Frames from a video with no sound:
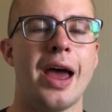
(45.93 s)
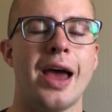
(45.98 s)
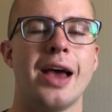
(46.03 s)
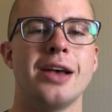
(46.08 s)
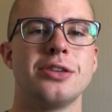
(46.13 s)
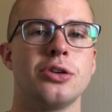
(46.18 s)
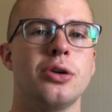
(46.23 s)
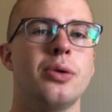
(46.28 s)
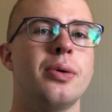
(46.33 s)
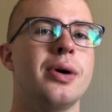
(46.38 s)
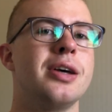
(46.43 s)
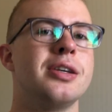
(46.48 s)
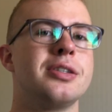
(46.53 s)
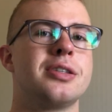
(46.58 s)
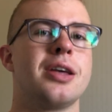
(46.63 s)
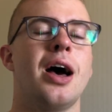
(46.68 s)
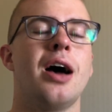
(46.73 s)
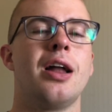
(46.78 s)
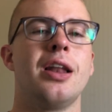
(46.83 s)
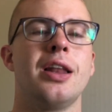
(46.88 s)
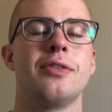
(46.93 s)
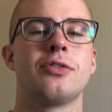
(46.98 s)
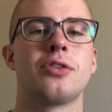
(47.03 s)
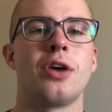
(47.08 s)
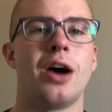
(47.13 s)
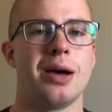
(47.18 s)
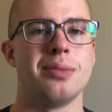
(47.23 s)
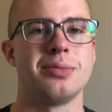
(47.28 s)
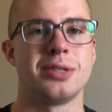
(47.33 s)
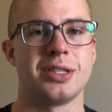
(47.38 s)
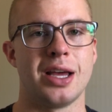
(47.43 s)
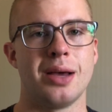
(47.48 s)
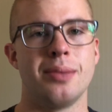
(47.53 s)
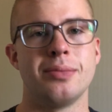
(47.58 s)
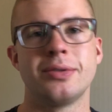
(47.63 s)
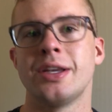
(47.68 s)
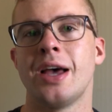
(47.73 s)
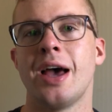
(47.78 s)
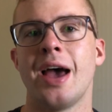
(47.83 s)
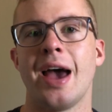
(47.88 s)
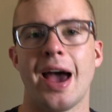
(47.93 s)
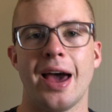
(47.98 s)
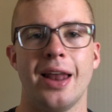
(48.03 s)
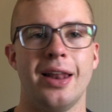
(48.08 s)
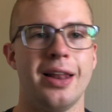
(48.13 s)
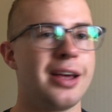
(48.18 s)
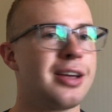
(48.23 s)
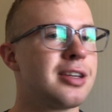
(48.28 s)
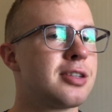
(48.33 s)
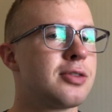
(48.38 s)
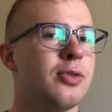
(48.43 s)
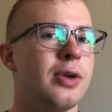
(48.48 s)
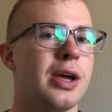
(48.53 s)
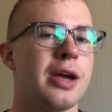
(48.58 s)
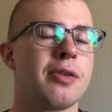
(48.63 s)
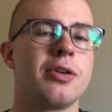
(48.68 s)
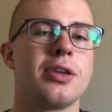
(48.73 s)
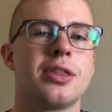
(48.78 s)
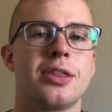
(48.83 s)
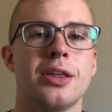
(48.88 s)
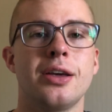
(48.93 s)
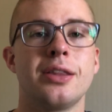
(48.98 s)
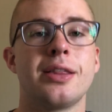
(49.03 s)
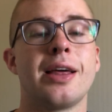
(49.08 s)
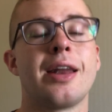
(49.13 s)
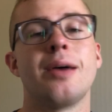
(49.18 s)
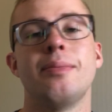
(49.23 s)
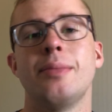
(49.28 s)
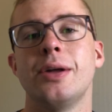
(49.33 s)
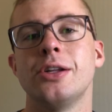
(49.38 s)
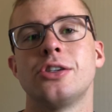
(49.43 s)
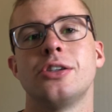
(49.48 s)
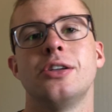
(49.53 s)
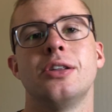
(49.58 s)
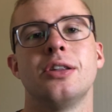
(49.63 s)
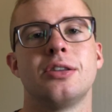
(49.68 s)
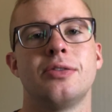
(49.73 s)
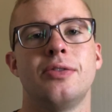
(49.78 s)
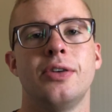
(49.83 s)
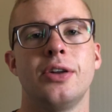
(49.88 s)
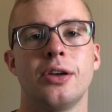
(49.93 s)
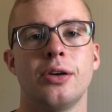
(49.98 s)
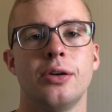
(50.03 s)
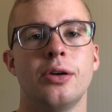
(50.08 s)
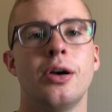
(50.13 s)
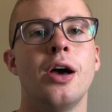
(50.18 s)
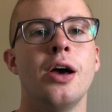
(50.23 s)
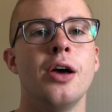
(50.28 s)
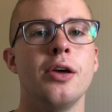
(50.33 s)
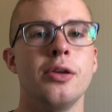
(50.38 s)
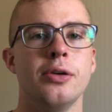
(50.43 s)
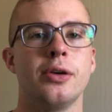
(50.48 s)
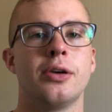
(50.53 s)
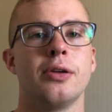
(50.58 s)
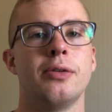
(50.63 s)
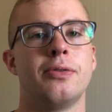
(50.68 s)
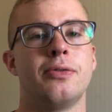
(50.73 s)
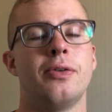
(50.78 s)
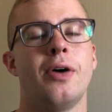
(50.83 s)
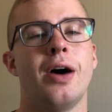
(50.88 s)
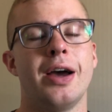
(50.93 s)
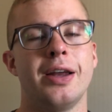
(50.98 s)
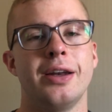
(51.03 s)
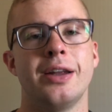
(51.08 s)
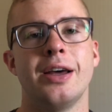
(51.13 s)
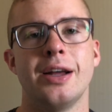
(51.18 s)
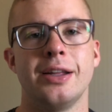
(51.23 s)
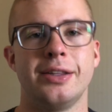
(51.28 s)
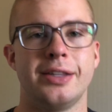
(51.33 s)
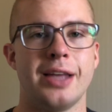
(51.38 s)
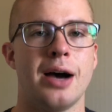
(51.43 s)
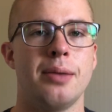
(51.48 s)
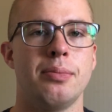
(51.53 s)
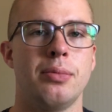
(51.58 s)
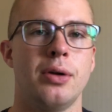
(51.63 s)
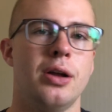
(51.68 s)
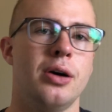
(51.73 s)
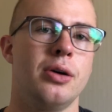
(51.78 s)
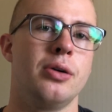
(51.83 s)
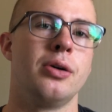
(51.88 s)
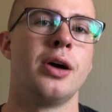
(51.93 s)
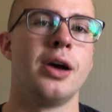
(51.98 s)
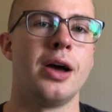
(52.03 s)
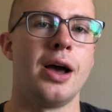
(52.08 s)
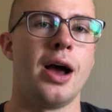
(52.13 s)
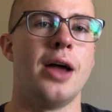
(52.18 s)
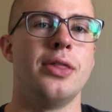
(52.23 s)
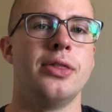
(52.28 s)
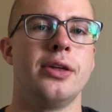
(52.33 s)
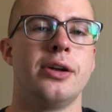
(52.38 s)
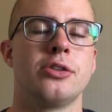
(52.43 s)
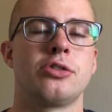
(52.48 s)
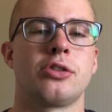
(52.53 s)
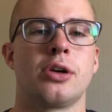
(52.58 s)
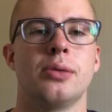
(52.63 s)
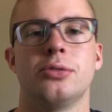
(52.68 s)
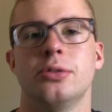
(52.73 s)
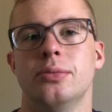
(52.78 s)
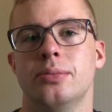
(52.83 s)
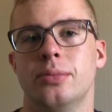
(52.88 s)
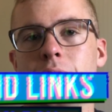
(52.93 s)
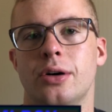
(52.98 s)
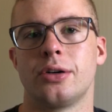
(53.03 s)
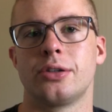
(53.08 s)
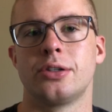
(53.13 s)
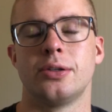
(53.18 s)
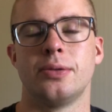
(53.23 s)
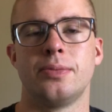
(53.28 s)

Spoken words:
As always, I'll leave timestamps and links for everything that I mentioned in this video you can find down below in the description box.